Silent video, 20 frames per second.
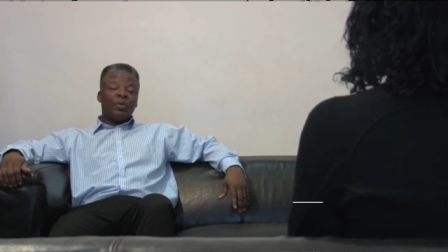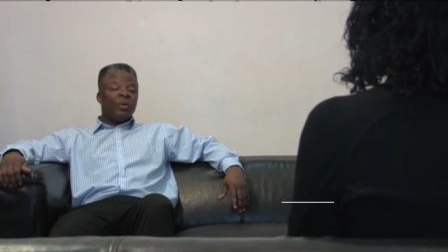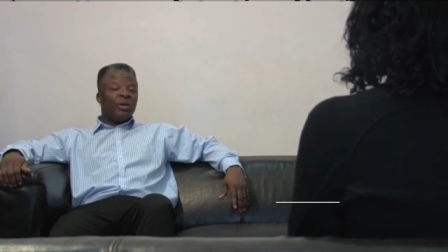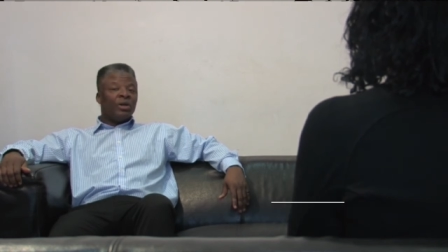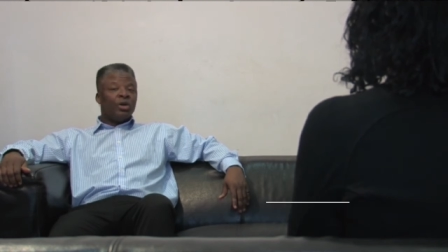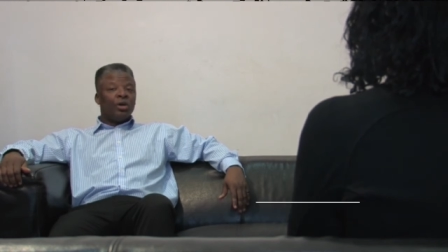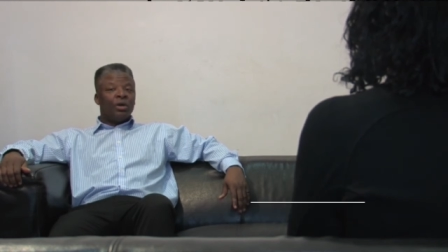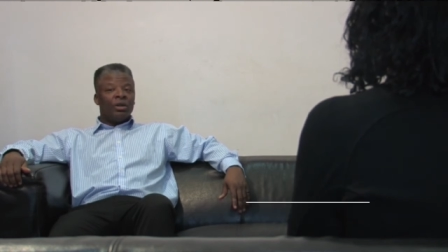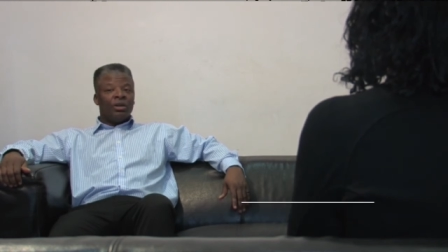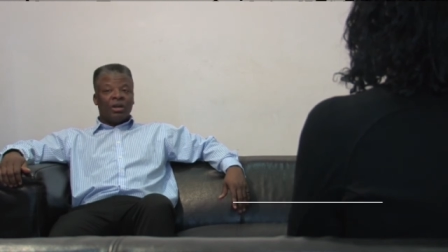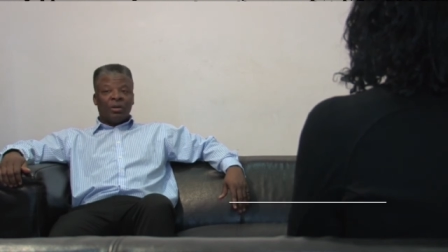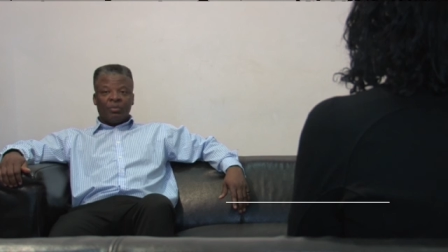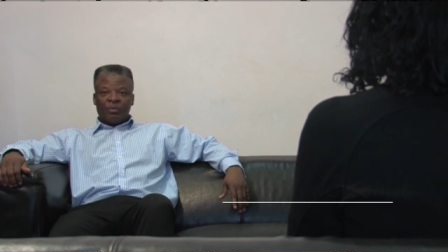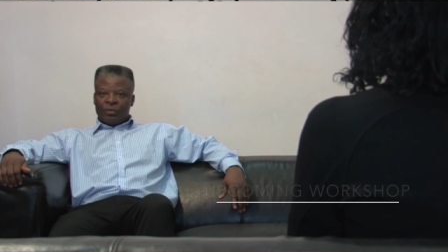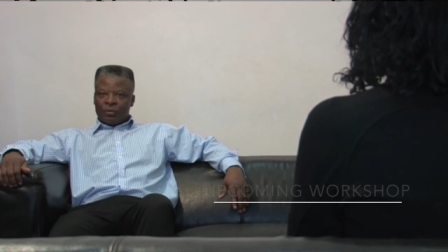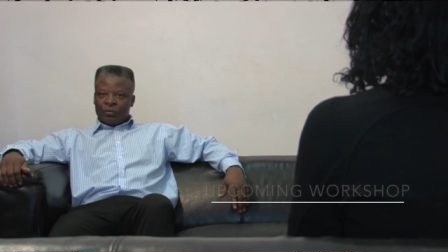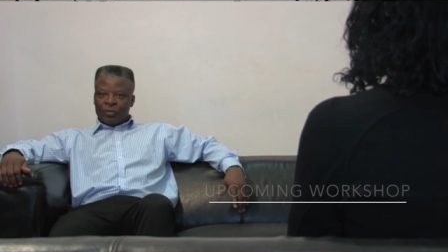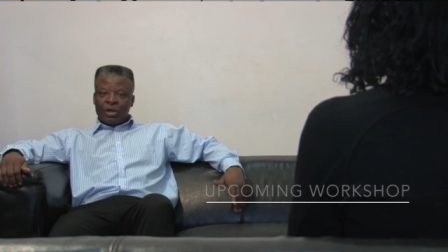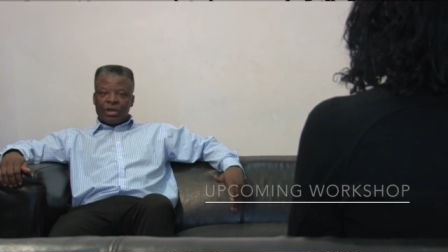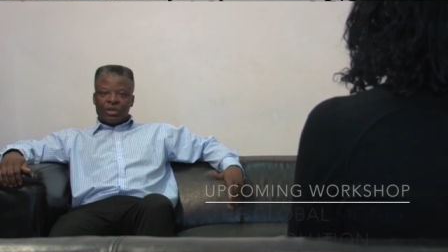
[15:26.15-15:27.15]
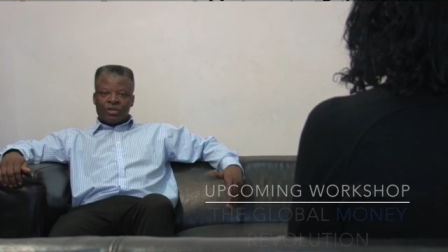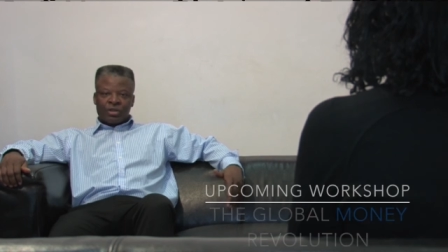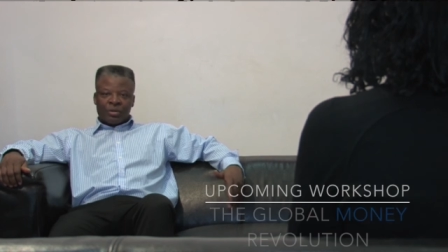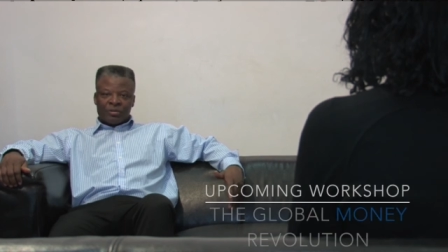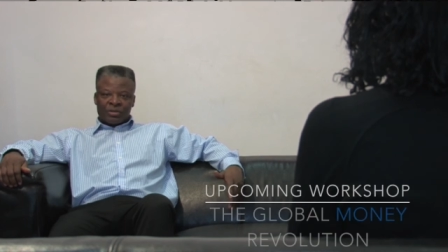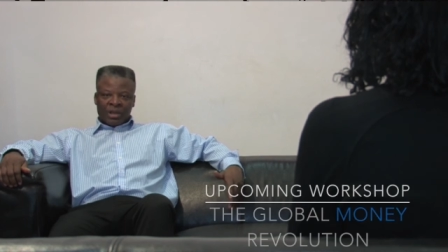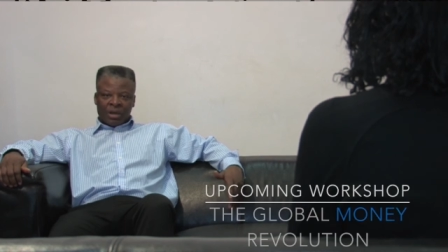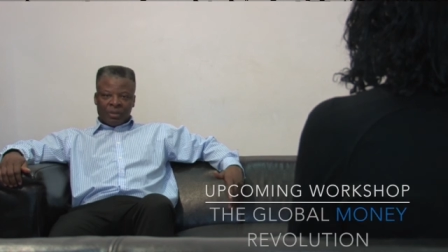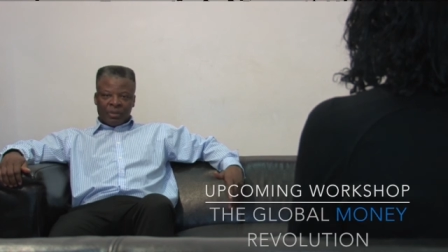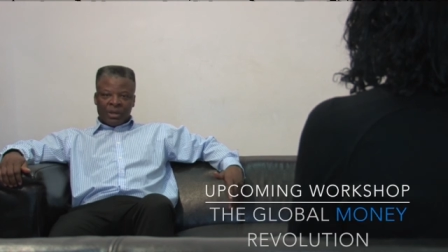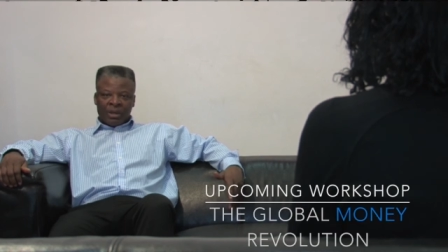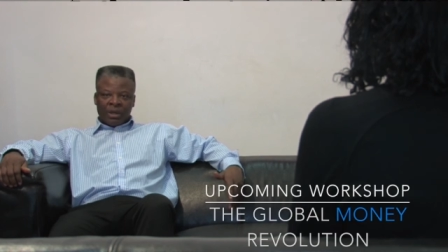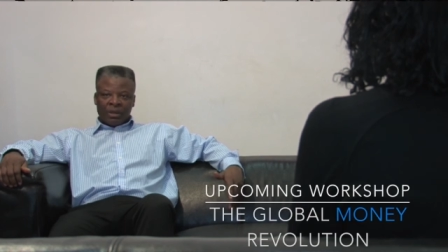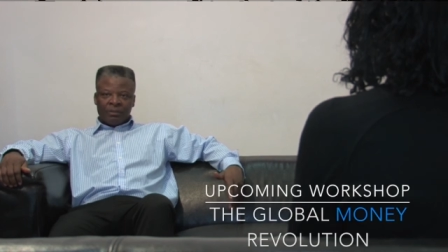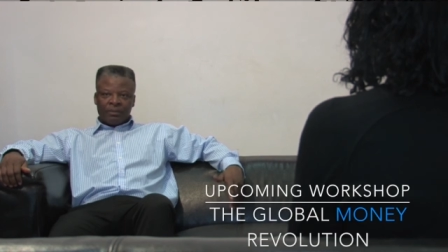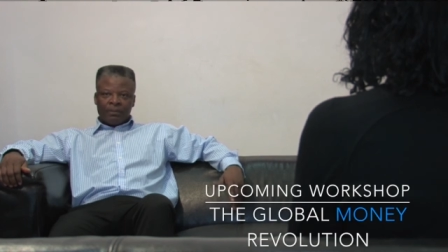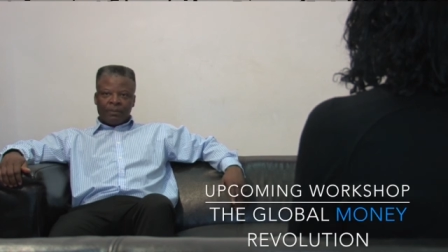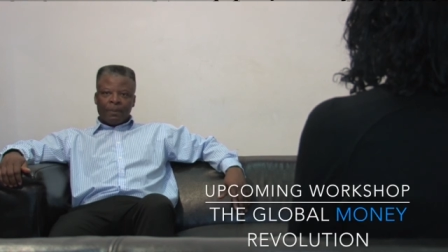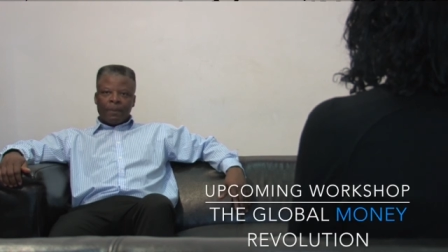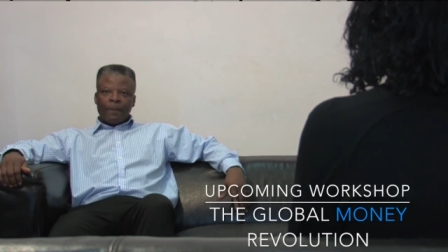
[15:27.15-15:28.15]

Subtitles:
we've got a number of workshops coming up.